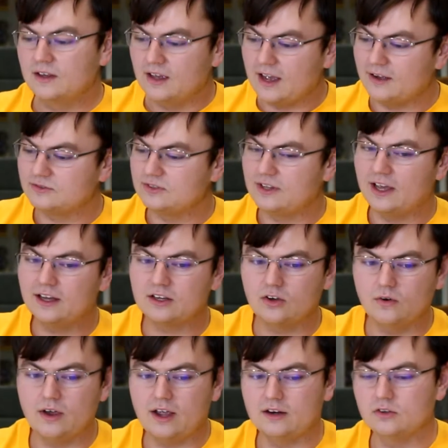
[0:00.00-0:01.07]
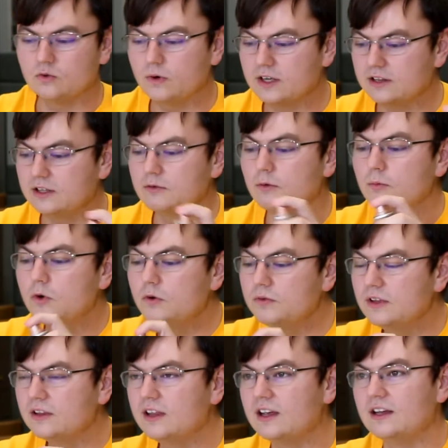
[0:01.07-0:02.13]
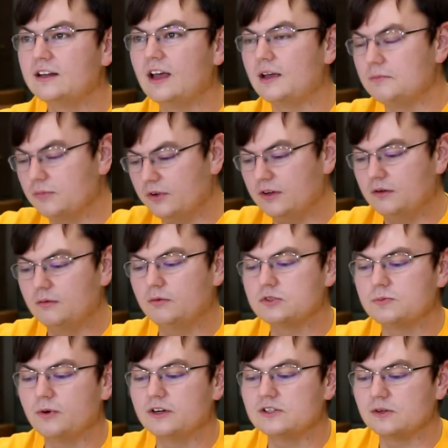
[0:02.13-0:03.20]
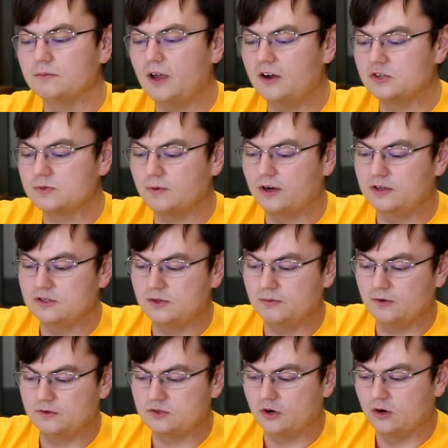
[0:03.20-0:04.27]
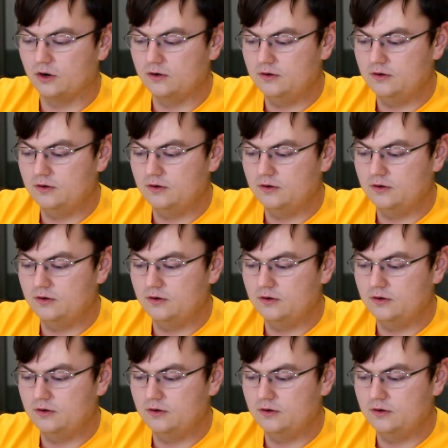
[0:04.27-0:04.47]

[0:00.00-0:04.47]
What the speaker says: After that, go ahead and quickly remove the lid and spray some hairspray into the jar.